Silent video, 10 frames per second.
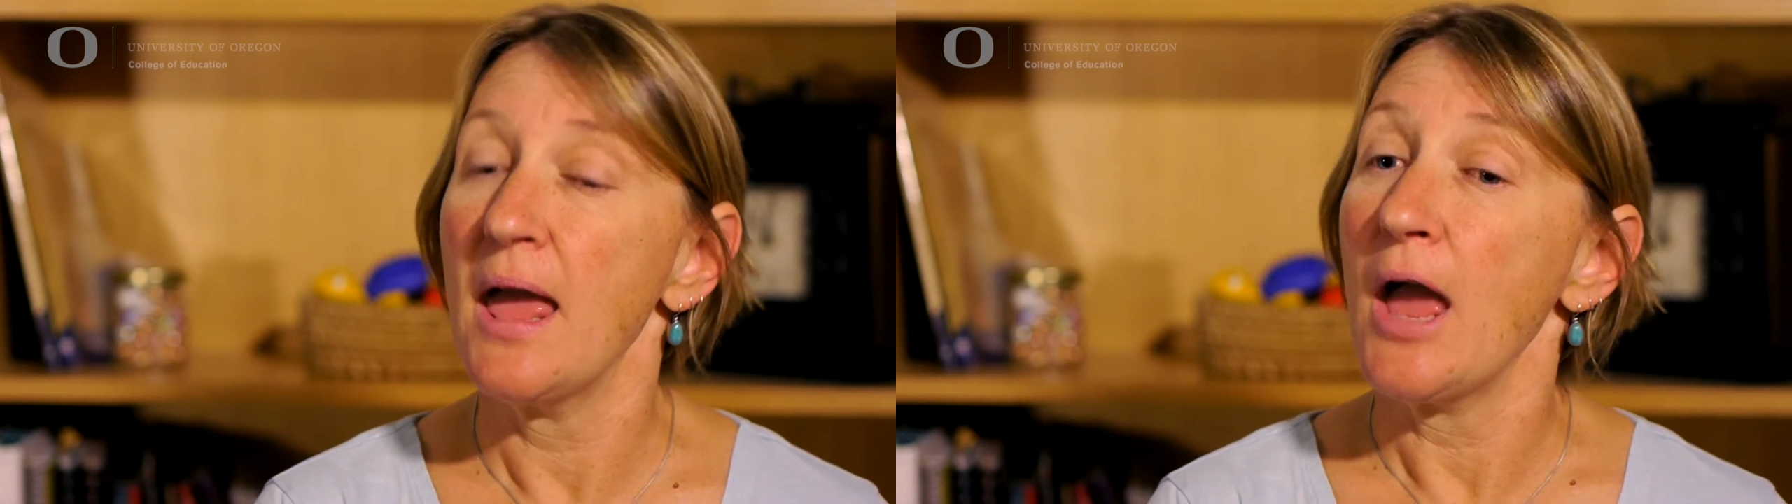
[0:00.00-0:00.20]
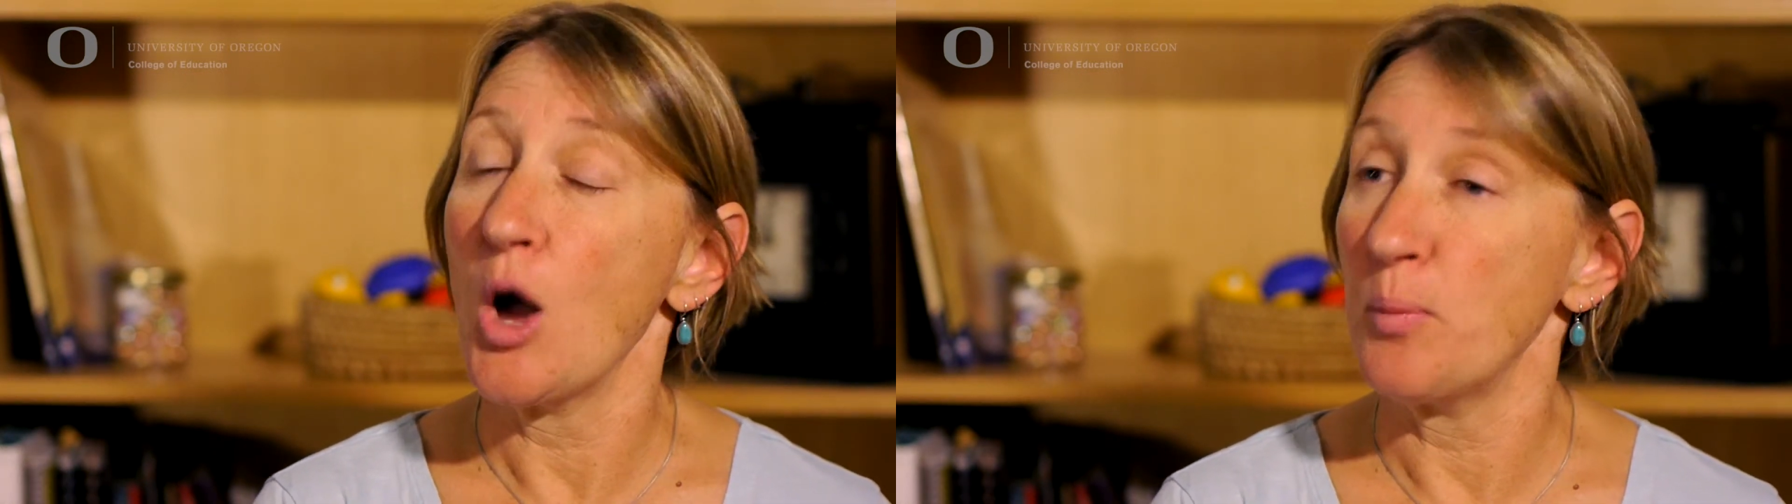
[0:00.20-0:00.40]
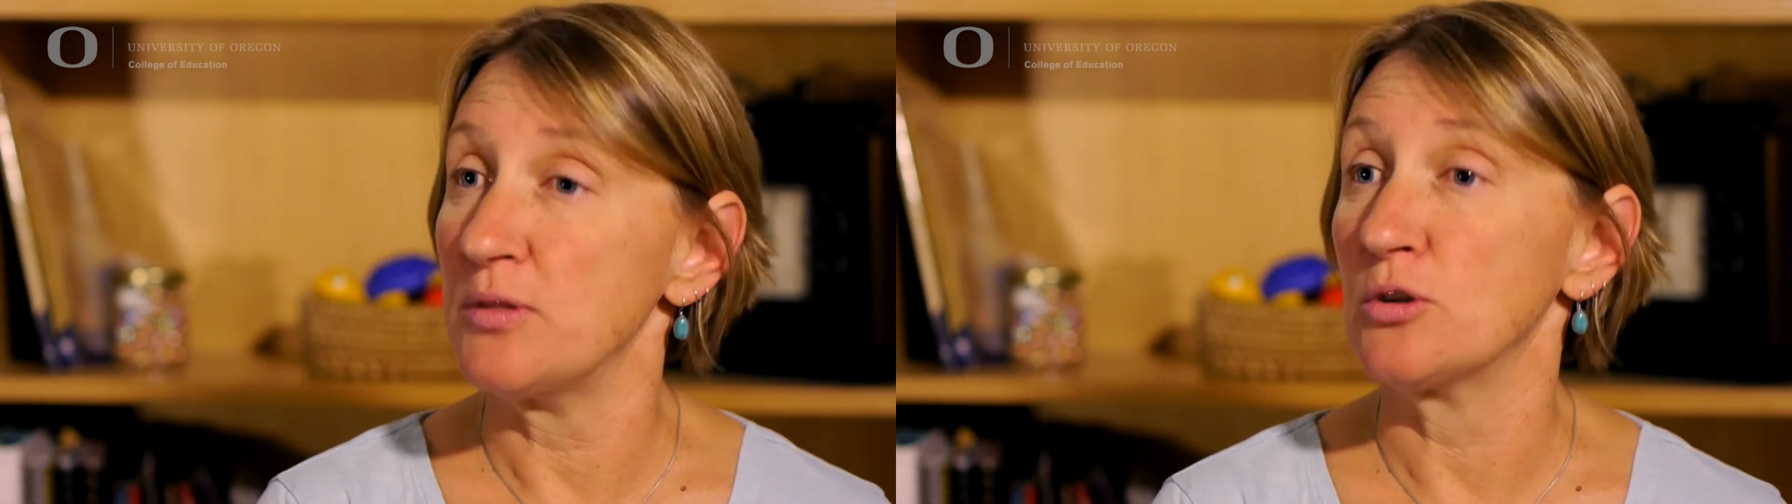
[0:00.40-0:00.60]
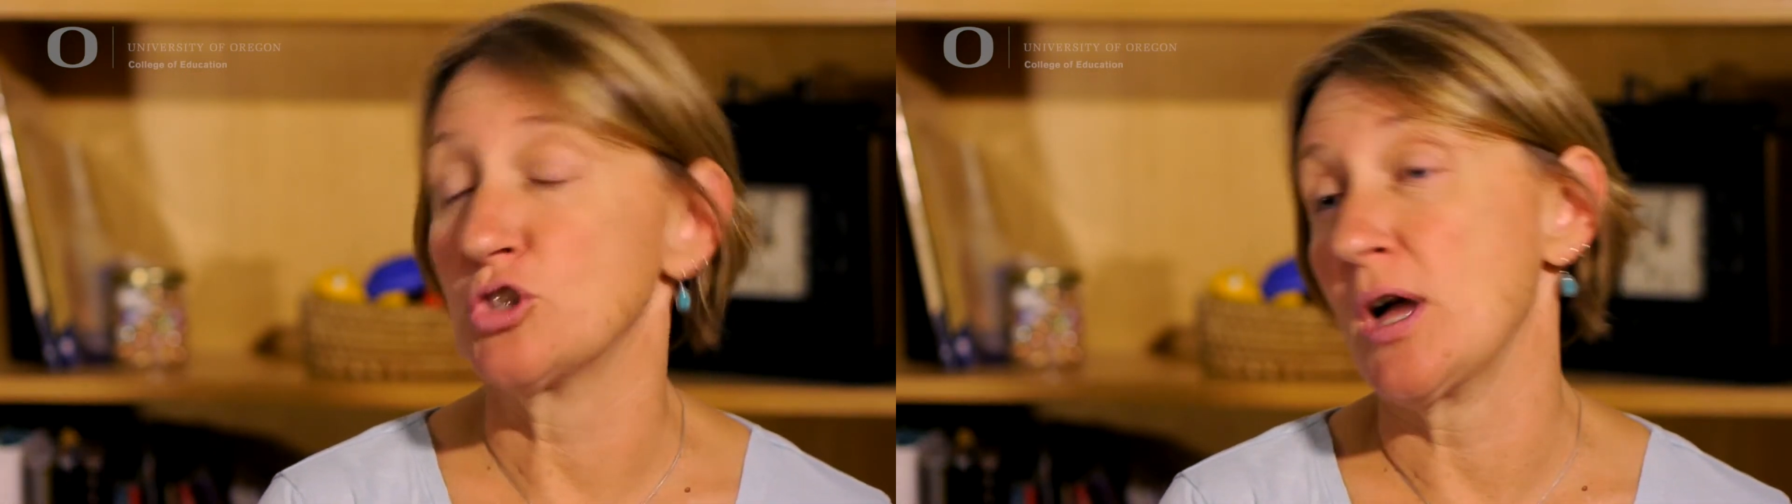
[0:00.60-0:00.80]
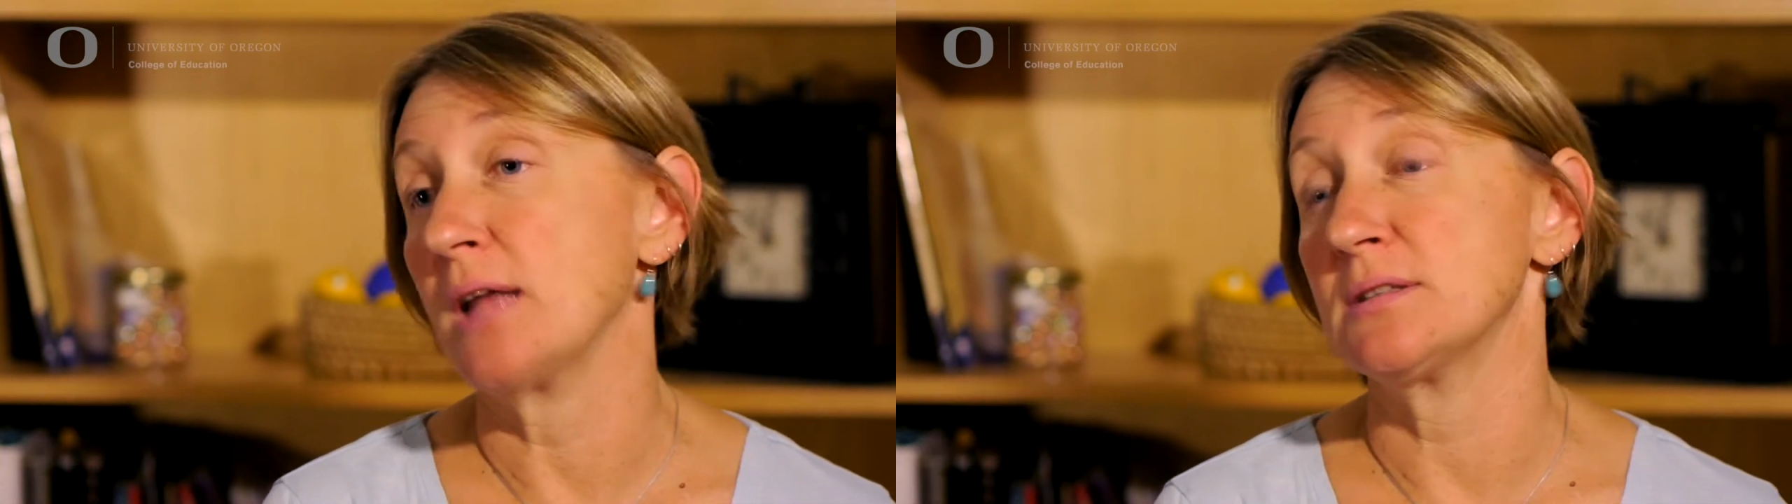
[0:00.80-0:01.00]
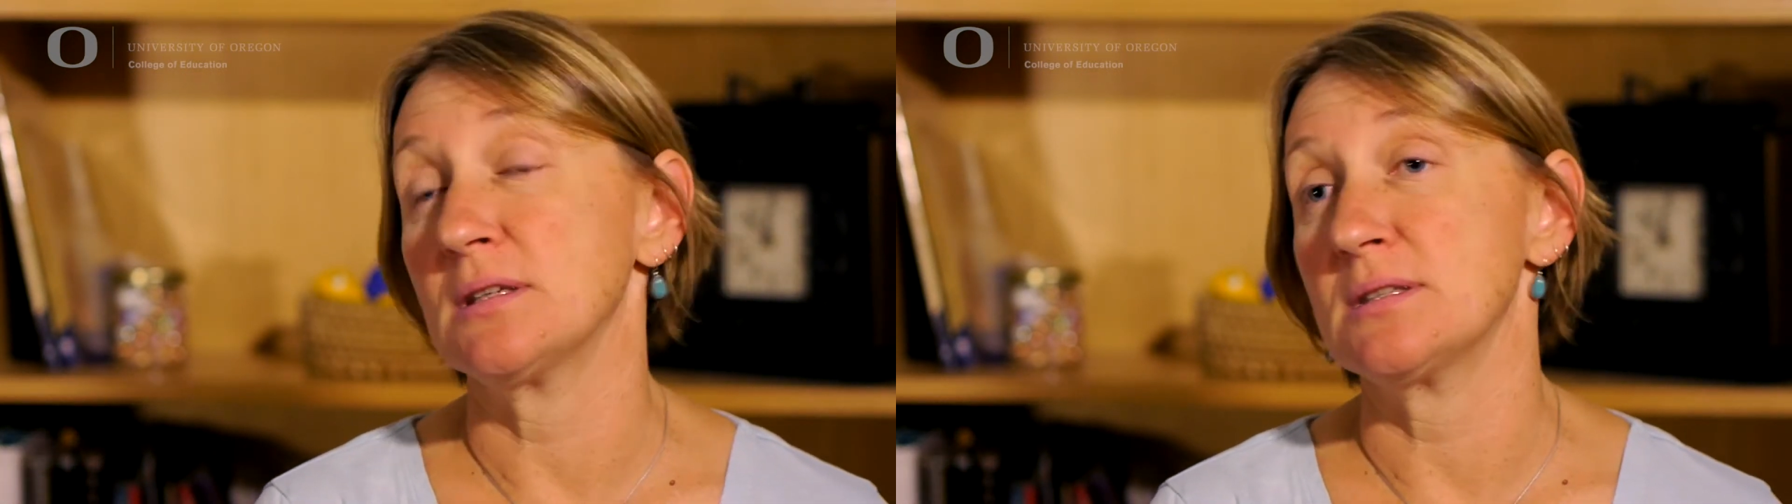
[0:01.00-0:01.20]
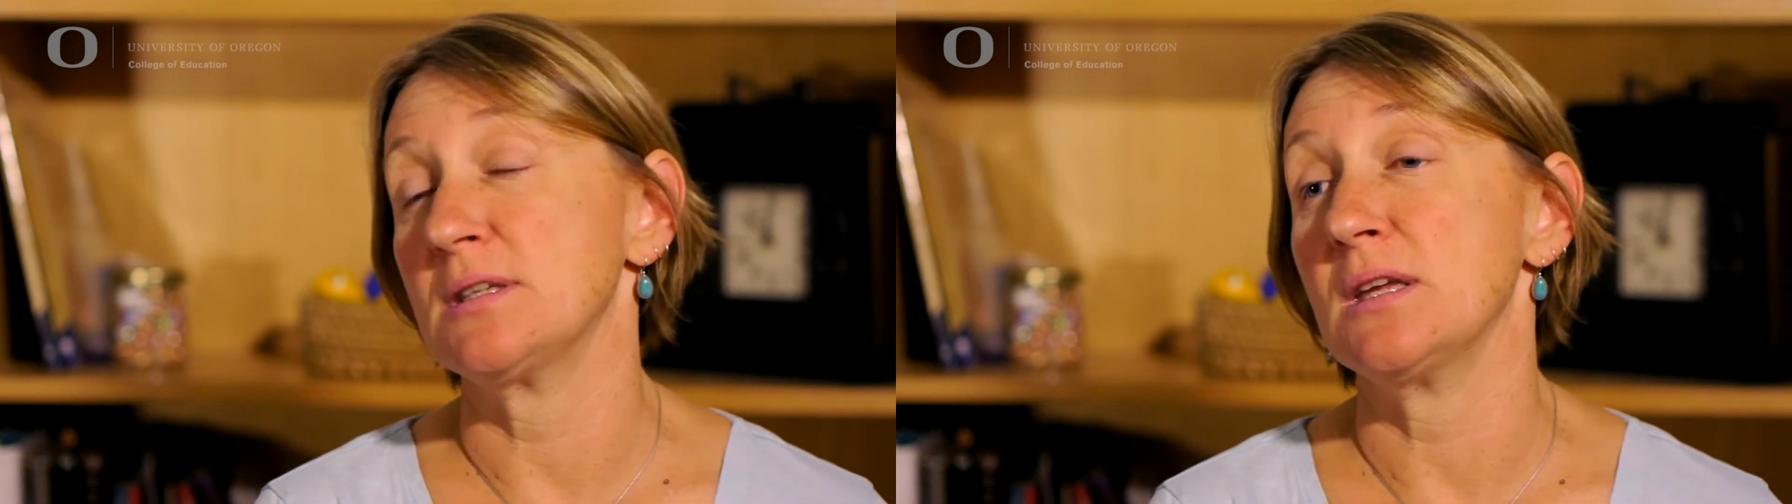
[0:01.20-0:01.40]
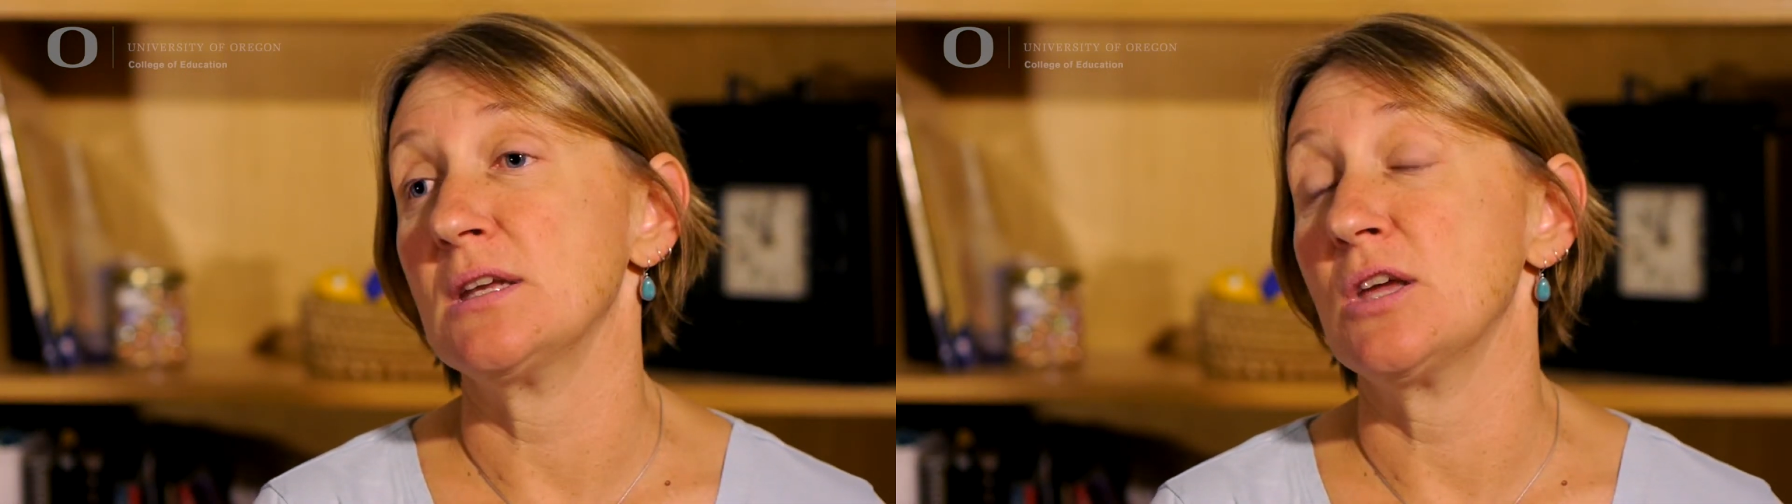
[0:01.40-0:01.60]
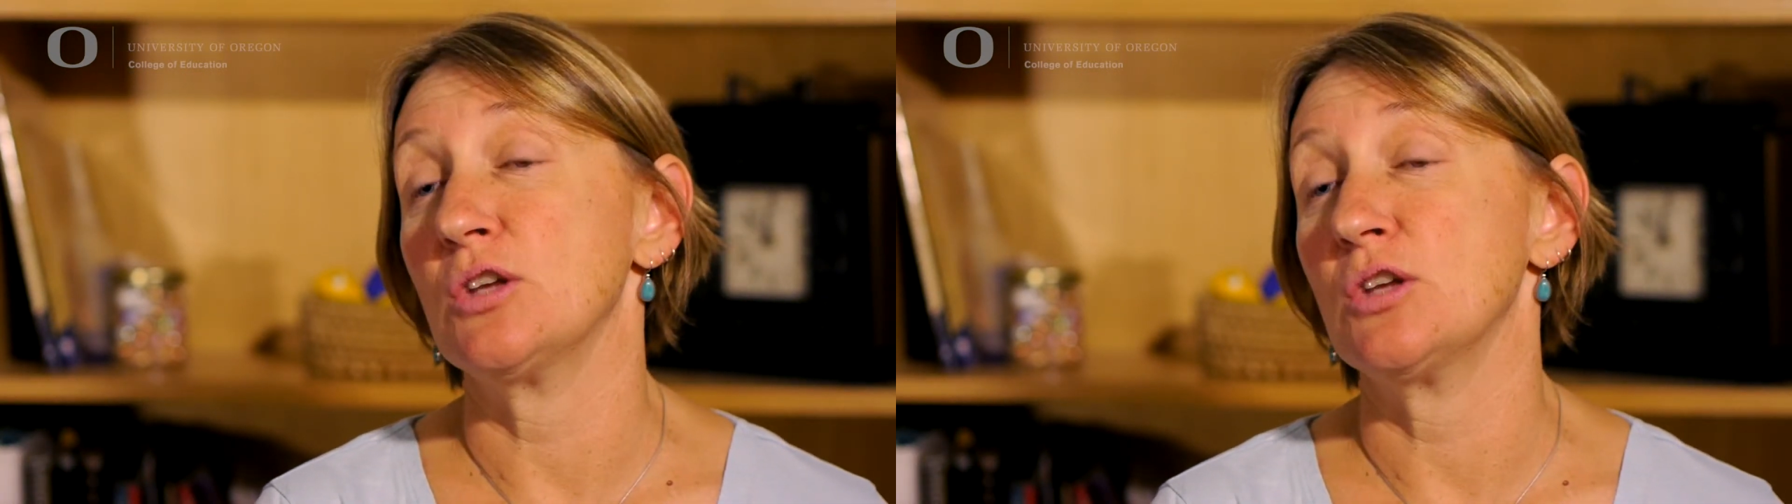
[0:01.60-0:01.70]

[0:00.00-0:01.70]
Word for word: helping their child succeed